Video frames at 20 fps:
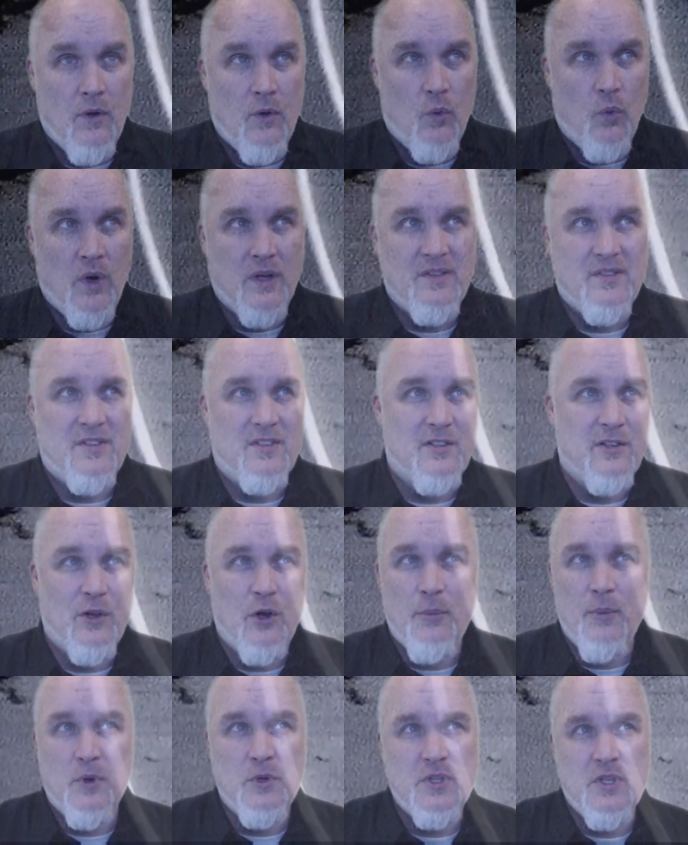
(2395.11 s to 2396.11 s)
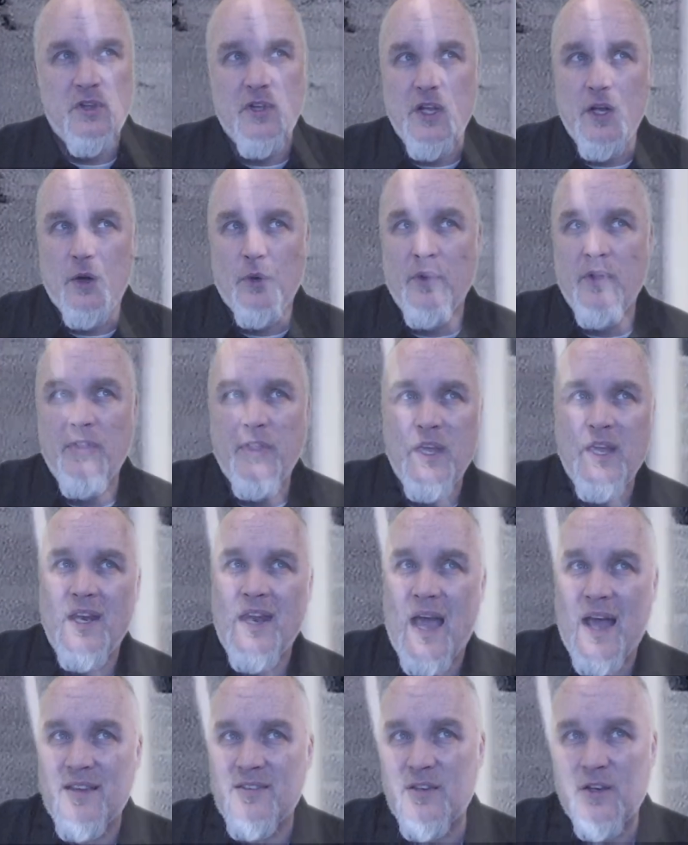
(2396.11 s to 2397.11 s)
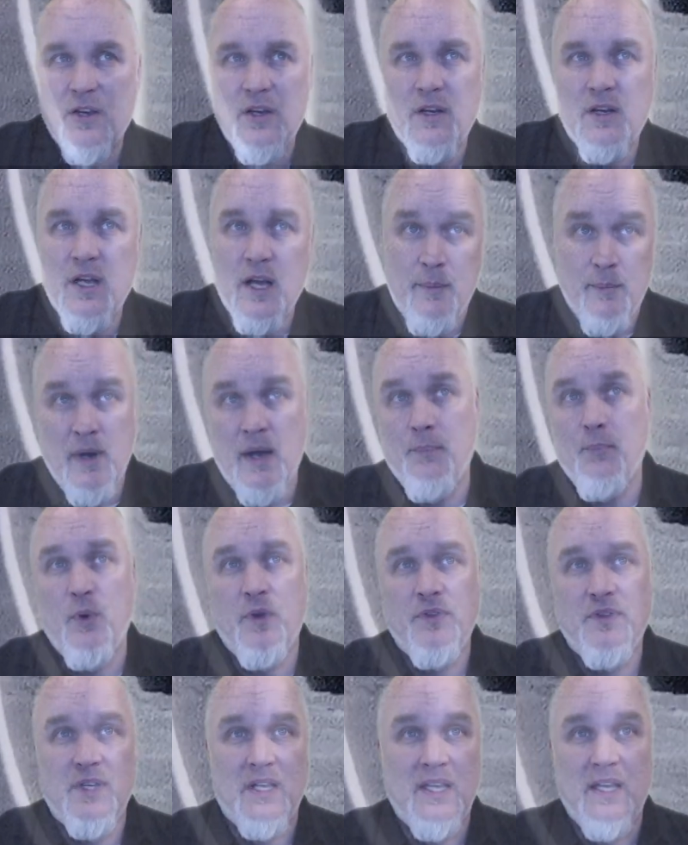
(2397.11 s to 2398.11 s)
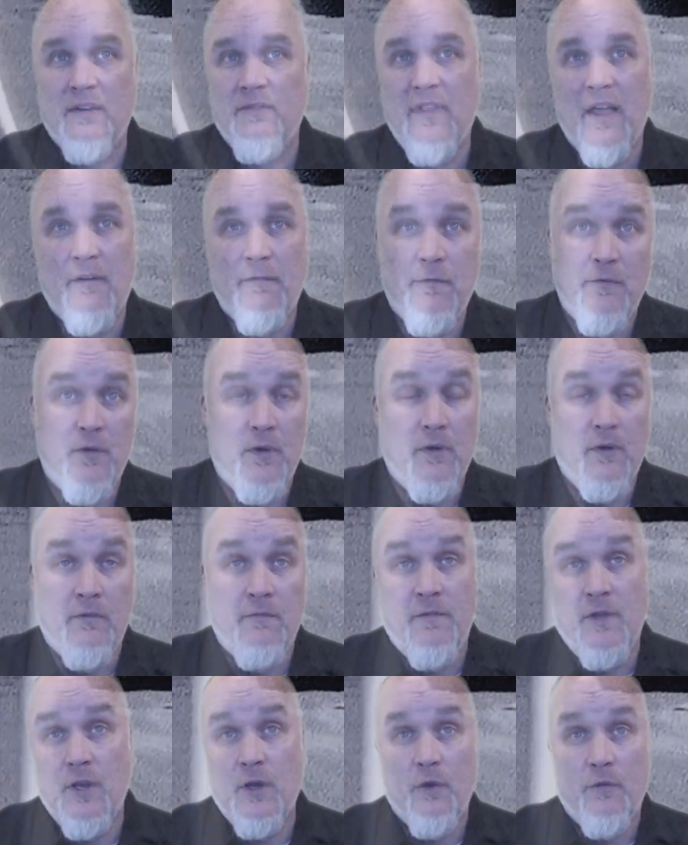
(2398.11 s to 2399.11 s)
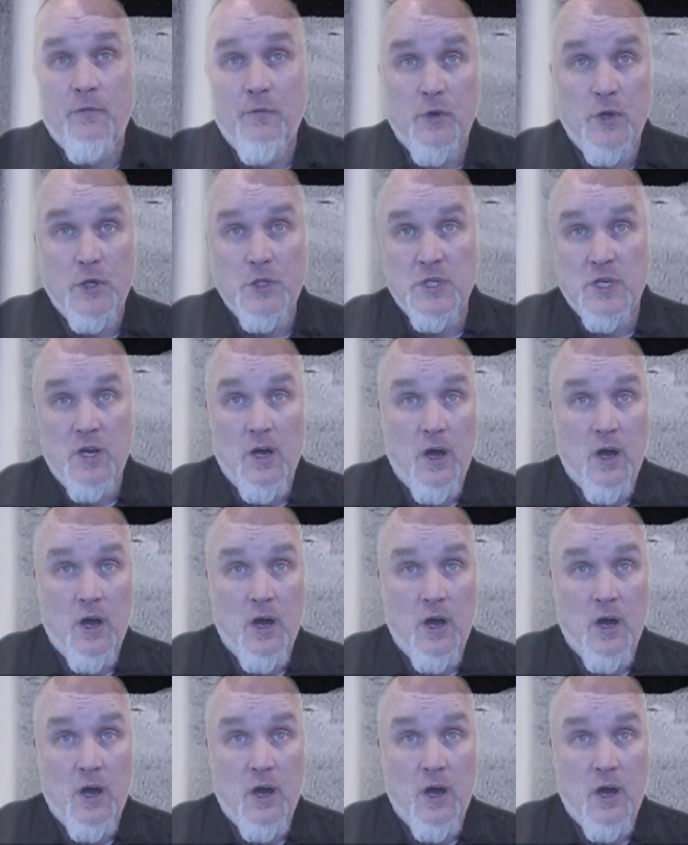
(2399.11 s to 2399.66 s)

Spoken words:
Was slow motion the only thing NASA could come up with to give that video footage an